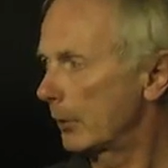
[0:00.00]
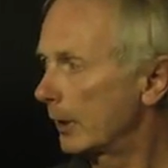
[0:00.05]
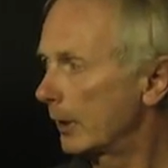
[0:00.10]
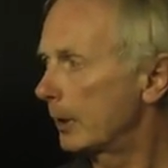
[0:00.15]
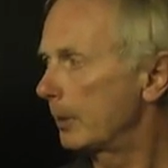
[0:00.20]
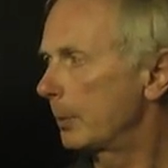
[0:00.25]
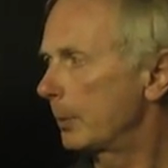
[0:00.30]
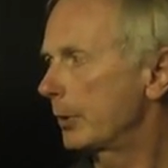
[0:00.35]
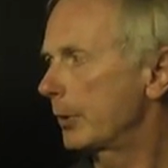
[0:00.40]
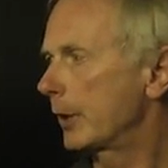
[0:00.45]

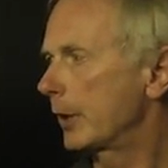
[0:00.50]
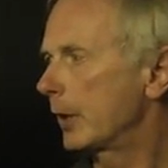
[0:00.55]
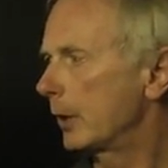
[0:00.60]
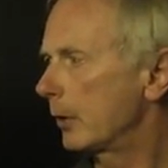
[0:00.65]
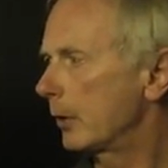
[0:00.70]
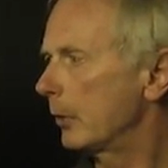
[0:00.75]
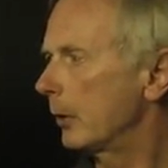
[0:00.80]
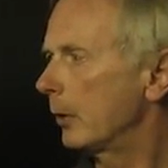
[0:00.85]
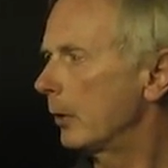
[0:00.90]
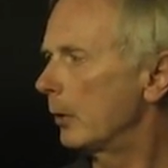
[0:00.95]
20%
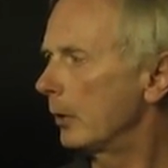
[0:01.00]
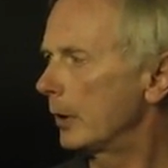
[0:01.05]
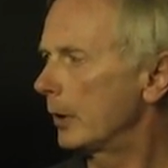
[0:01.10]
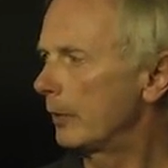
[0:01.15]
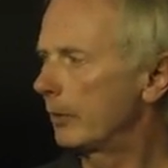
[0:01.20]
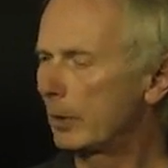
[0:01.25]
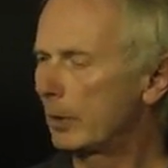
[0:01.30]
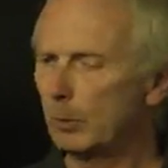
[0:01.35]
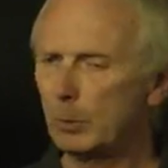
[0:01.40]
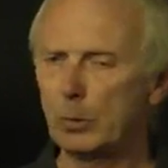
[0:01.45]
or
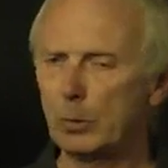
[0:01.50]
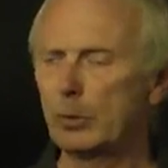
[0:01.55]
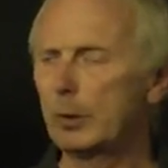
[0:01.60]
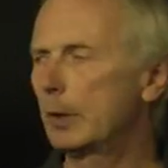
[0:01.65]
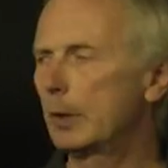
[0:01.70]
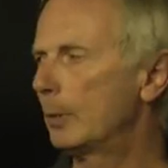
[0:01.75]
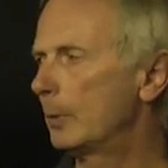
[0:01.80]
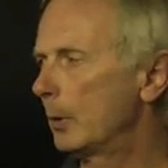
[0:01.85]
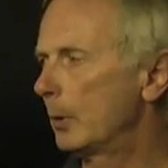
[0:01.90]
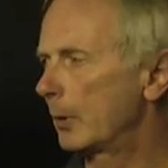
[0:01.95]
even more in
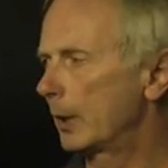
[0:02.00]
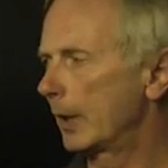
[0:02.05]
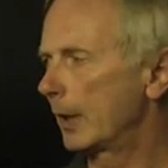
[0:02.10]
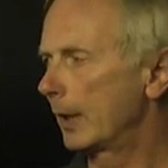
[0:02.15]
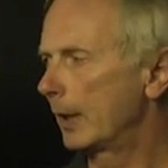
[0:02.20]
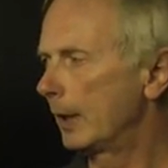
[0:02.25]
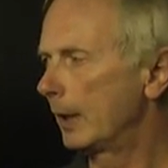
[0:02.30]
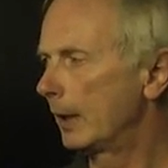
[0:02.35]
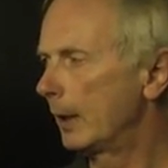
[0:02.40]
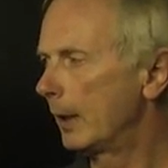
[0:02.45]
the morning.
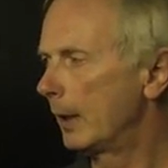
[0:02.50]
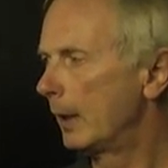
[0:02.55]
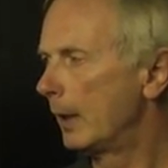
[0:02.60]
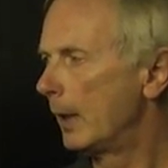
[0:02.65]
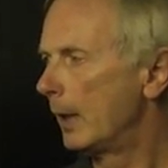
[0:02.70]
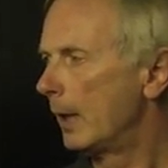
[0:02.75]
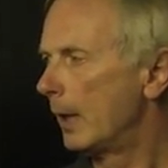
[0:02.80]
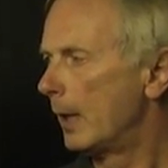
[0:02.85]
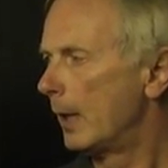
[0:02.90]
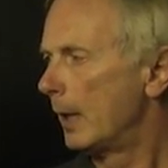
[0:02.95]

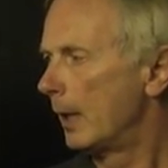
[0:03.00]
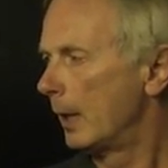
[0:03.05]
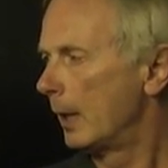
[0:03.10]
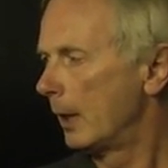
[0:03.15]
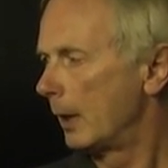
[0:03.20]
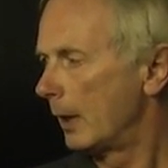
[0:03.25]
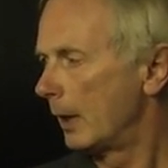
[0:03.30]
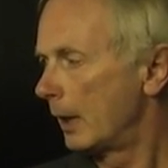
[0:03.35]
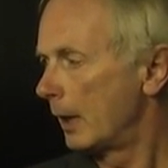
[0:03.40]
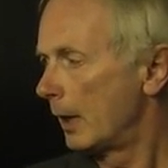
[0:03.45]

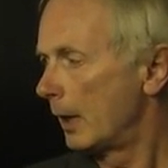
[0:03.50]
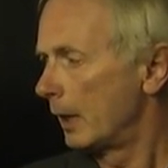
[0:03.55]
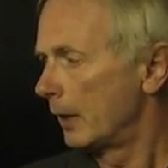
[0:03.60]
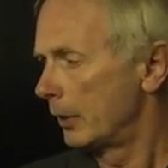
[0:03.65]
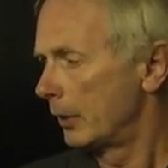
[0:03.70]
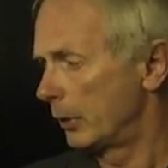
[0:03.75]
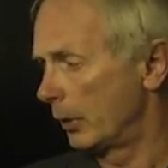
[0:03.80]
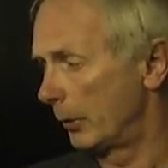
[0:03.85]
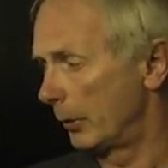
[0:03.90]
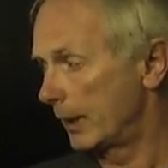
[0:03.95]

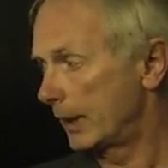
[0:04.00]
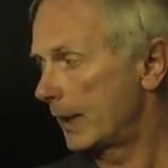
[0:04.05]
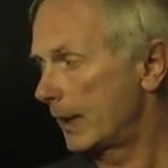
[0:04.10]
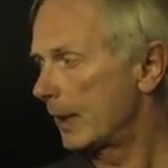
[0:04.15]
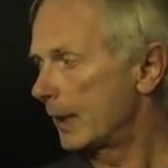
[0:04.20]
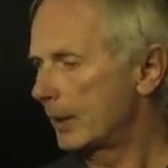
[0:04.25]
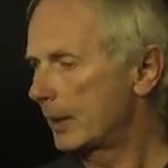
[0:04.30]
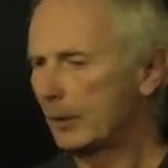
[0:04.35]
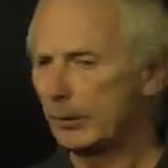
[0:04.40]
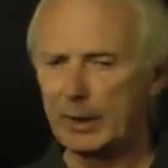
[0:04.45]
So it's
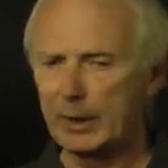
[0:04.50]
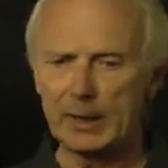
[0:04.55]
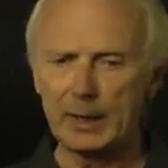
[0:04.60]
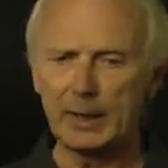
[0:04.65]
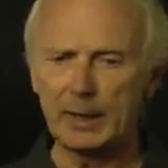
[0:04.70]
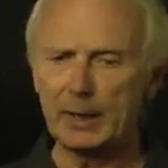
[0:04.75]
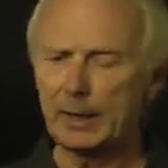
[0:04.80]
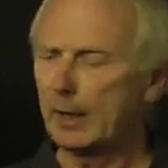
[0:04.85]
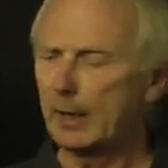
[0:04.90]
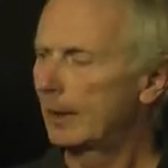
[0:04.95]

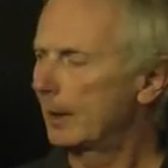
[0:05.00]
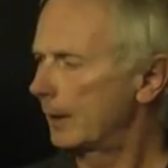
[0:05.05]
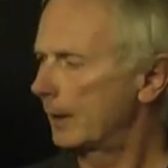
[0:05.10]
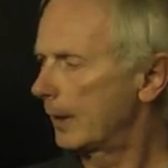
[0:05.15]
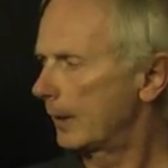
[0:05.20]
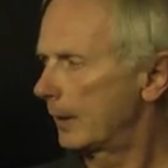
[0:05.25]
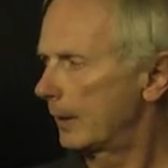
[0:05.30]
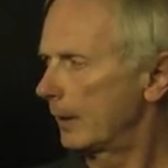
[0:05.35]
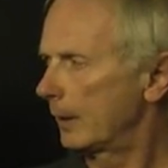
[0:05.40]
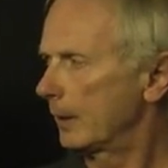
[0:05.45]
characteristic
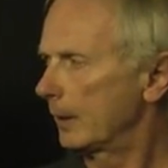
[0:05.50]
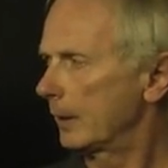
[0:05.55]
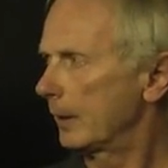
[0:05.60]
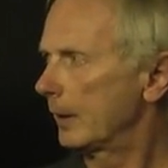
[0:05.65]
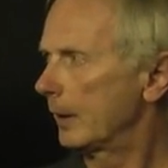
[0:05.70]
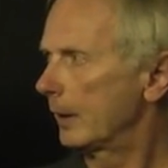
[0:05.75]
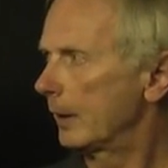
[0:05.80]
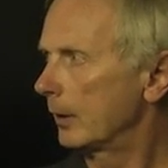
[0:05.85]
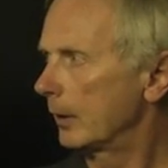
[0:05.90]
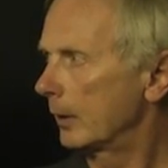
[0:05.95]
that
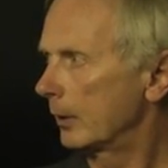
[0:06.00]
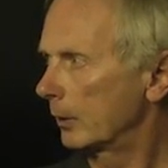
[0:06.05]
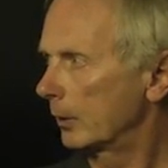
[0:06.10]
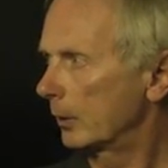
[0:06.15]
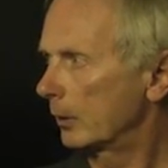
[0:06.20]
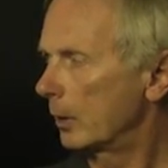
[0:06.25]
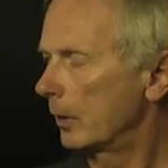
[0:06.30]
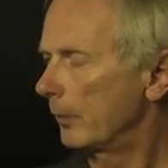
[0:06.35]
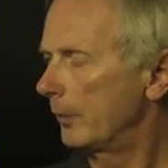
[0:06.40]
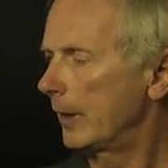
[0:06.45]
the
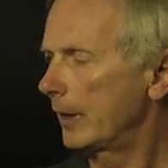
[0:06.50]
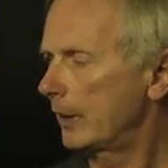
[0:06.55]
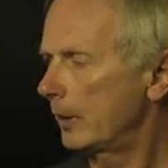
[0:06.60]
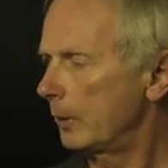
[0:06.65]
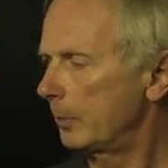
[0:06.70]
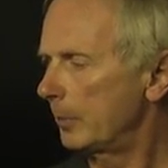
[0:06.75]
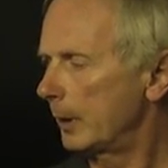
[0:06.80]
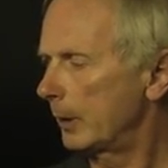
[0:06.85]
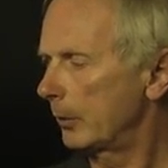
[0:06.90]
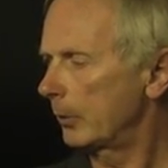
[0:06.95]

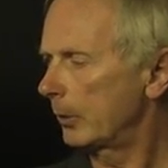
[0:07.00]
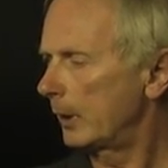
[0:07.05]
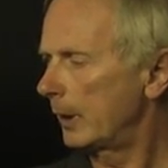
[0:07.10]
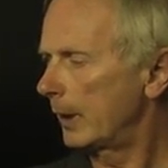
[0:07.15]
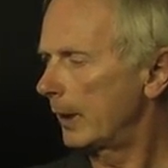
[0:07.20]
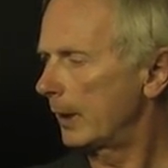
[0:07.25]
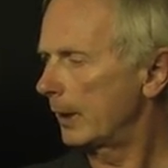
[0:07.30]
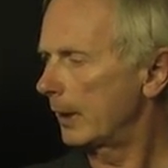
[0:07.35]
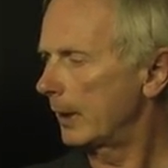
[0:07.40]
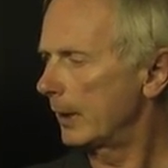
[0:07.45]
convective boundary
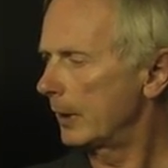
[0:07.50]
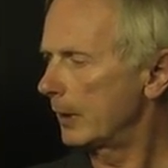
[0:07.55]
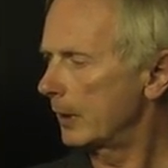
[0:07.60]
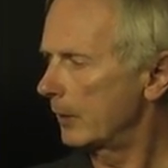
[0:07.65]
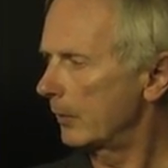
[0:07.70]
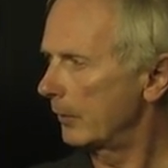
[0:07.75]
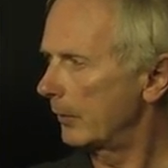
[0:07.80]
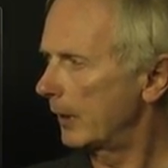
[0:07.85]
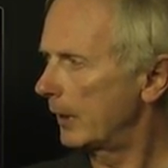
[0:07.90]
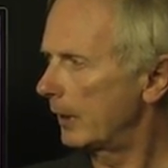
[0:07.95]
layer
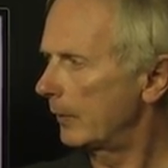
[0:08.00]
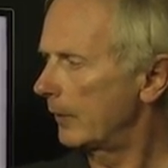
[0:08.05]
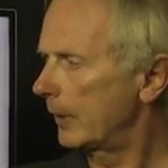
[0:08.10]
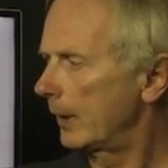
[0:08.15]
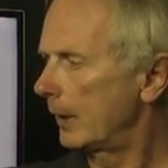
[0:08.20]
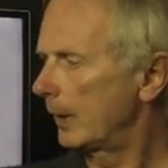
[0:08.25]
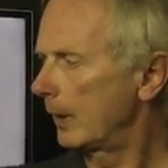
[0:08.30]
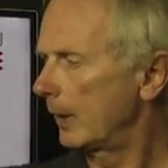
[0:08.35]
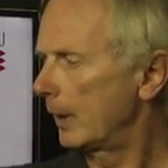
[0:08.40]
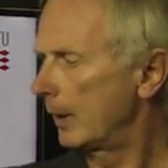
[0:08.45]
has very,
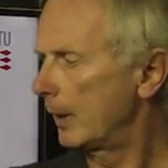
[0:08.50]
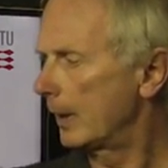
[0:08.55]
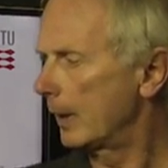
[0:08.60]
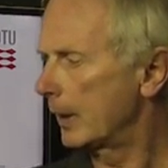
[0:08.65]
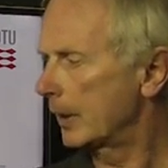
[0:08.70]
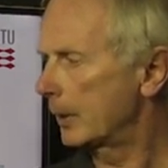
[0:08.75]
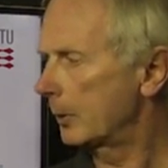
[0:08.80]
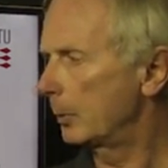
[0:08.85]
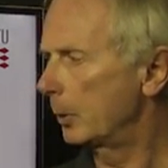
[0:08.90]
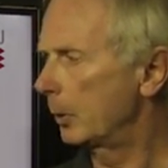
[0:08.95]
very
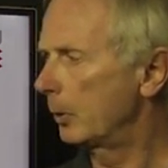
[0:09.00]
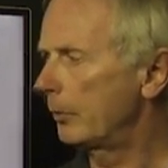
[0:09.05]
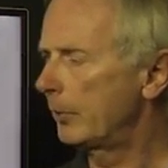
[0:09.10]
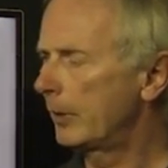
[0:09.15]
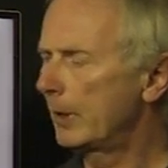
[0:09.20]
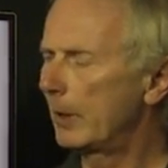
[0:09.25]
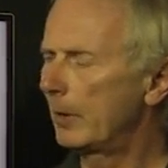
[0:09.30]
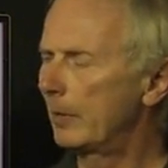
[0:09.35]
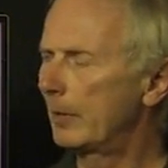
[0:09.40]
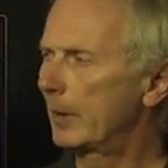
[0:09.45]
large
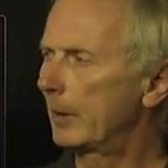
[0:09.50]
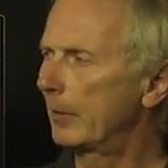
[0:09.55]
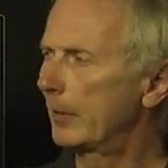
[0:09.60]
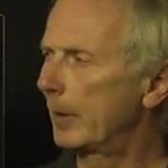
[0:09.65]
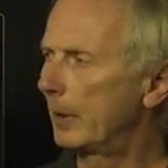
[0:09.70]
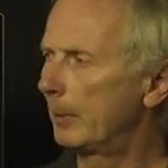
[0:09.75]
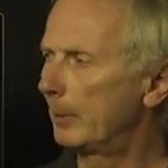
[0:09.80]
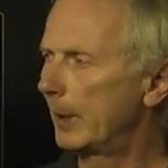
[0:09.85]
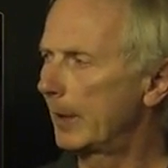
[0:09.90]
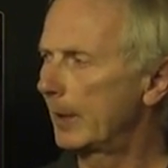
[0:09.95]
profile,
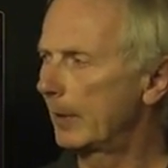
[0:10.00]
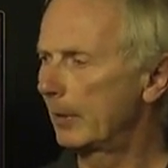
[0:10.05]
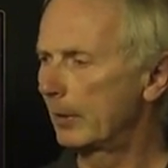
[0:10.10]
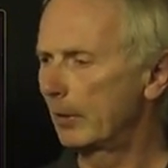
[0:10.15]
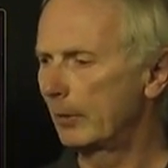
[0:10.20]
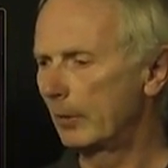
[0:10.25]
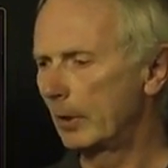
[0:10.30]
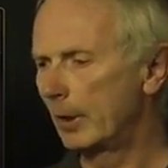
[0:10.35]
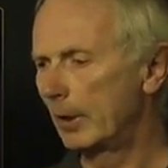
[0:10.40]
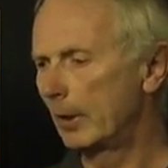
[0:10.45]
very,
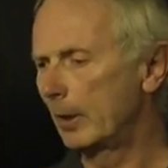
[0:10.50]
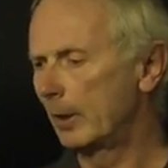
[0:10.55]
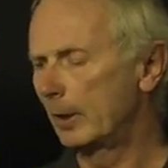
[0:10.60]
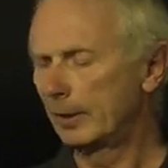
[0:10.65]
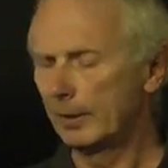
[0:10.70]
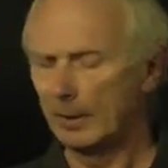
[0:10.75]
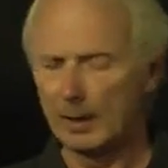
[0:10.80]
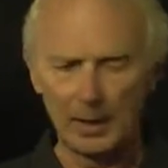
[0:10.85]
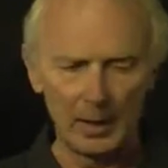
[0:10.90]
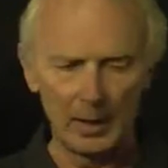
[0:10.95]
very